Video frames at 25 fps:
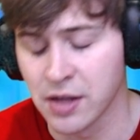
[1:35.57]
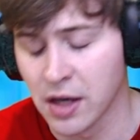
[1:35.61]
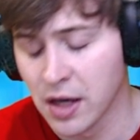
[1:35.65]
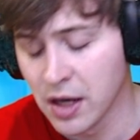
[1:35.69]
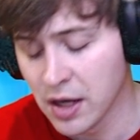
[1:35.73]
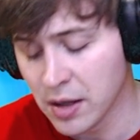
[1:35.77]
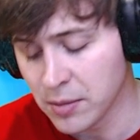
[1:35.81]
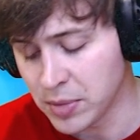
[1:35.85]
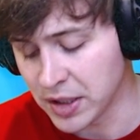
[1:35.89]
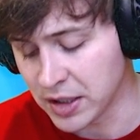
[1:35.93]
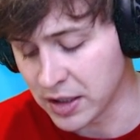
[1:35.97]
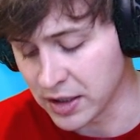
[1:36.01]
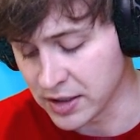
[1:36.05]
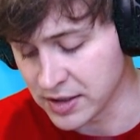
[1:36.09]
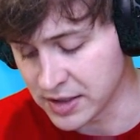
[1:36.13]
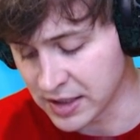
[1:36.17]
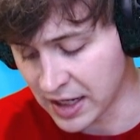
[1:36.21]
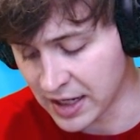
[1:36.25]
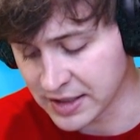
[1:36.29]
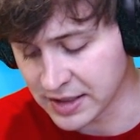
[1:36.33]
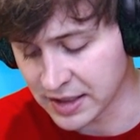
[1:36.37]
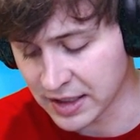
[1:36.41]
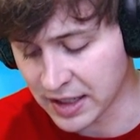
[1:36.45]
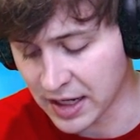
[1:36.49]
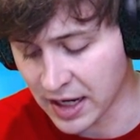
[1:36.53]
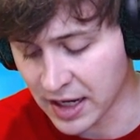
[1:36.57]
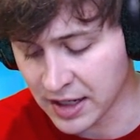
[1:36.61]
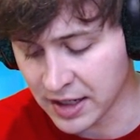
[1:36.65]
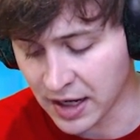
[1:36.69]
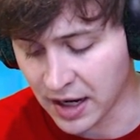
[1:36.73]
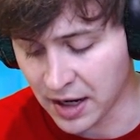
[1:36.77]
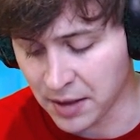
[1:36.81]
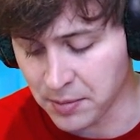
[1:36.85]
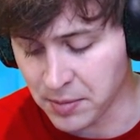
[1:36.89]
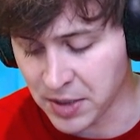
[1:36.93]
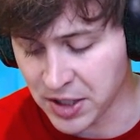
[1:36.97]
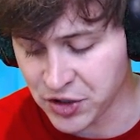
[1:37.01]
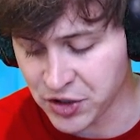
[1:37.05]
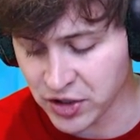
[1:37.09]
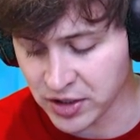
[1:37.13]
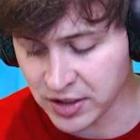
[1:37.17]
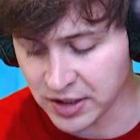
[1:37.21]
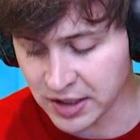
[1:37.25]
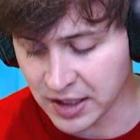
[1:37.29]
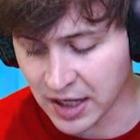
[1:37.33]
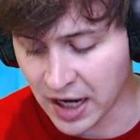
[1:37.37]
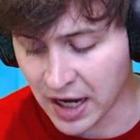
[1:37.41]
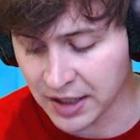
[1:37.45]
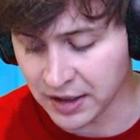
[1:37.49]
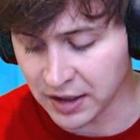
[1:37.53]
because as again I
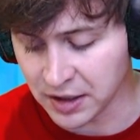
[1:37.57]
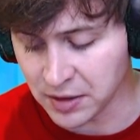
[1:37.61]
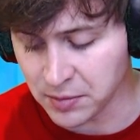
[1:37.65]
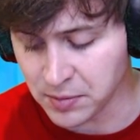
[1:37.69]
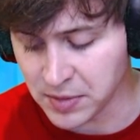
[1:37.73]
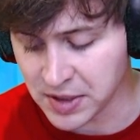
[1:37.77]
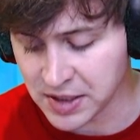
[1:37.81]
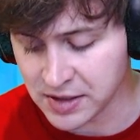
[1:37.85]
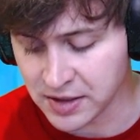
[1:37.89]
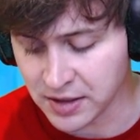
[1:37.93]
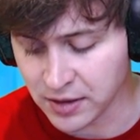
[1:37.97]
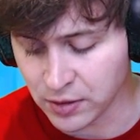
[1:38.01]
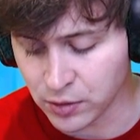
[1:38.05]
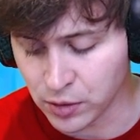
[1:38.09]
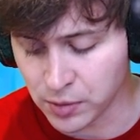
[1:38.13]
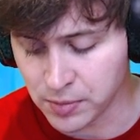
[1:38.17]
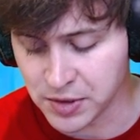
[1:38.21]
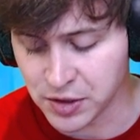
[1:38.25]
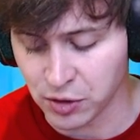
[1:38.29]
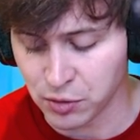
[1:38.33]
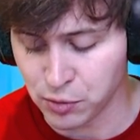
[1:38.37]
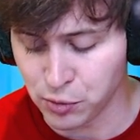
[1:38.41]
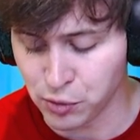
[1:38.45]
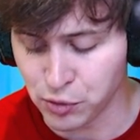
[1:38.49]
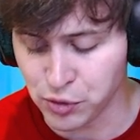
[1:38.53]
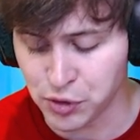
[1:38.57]
mentioned, godly means the equip is almost